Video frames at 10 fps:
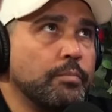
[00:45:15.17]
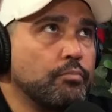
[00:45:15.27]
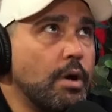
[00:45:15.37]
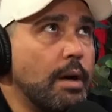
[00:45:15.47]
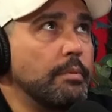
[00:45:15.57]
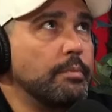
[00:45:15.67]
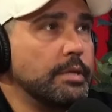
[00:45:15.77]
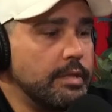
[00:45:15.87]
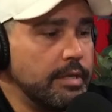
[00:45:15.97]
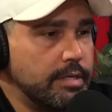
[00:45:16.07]

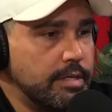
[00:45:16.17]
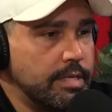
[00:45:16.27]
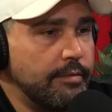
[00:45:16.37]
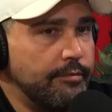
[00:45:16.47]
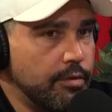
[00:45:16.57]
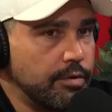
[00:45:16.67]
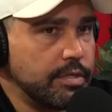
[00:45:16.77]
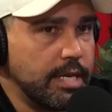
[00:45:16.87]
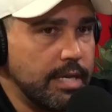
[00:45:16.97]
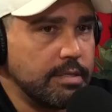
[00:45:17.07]
probably the
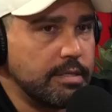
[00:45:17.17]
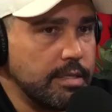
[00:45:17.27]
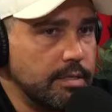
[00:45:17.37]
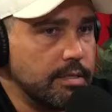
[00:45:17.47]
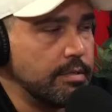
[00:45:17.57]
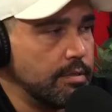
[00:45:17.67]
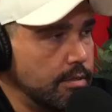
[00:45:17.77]
first 10 seasons.